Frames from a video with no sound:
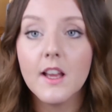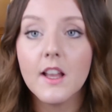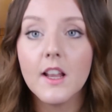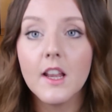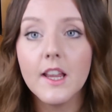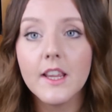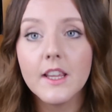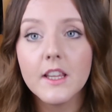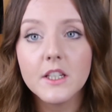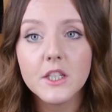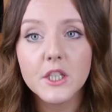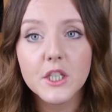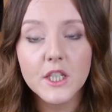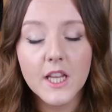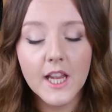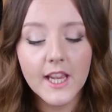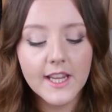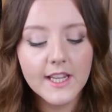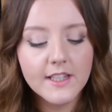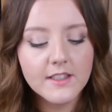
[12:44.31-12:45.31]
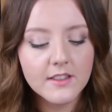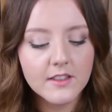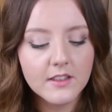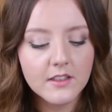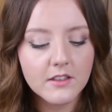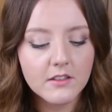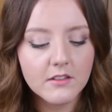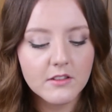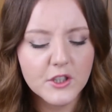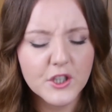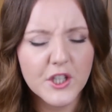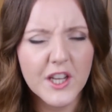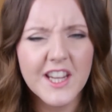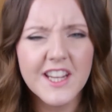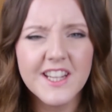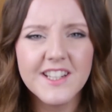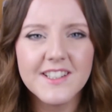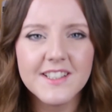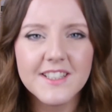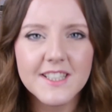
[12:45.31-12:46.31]
like shade
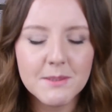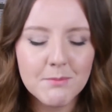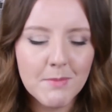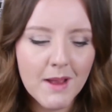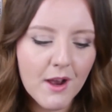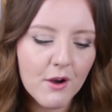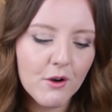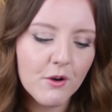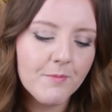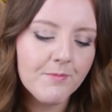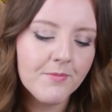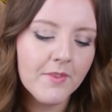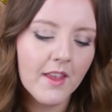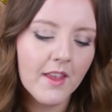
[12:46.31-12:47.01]
smell.